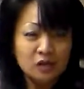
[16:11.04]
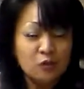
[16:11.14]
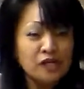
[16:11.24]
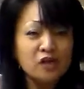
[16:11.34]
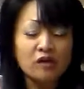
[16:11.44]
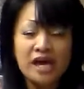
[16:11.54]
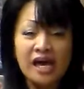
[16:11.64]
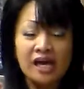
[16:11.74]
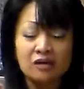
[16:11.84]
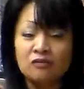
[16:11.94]
that we don't
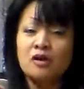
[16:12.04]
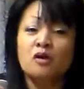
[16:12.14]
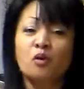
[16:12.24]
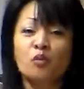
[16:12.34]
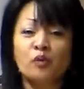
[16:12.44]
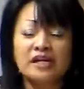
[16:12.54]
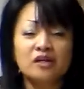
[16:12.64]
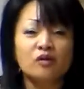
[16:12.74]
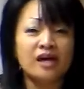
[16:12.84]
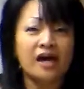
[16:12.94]
have.
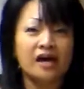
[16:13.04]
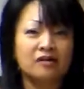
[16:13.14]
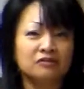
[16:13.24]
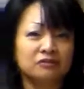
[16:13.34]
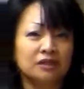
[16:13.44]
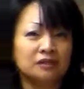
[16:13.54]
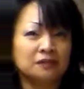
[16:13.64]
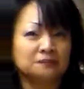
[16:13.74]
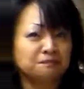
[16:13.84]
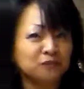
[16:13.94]
We don't have,
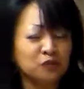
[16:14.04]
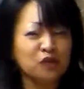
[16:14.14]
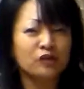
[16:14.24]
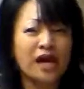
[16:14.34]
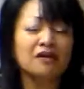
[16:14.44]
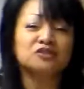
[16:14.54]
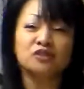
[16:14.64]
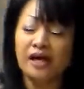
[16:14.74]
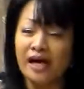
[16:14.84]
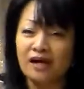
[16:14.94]
um, we don't
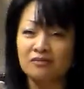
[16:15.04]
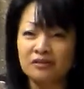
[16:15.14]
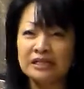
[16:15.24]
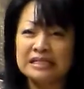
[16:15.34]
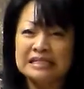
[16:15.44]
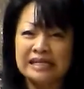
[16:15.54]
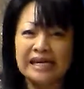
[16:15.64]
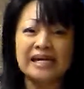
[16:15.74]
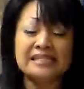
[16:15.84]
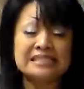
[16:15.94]
have to have
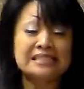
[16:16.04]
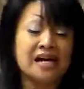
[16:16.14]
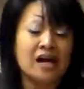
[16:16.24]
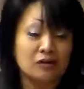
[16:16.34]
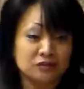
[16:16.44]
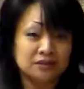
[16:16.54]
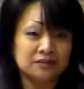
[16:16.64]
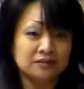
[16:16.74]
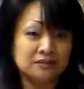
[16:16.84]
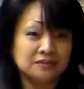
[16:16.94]
any doubt
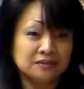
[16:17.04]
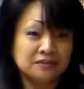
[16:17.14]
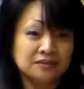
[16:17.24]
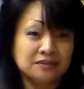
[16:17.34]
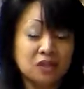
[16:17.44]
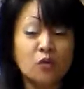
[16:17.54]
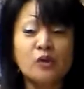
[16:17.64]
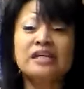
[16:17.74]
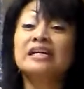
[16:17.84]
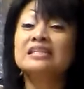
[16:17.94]
that
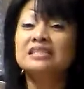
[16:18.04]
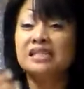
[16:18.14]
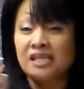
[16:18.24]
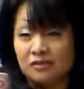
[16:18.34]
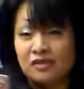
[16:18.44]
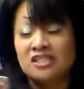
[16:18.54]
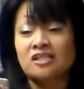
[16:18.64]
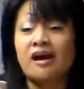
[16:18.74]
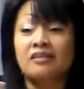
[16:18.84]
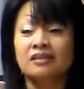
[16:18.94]
we can give each
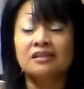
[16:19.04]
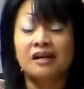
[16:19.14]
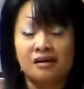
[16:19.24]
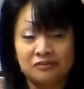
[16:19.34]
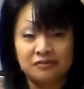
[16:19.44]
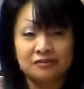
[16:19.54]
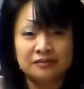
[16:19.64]
other love.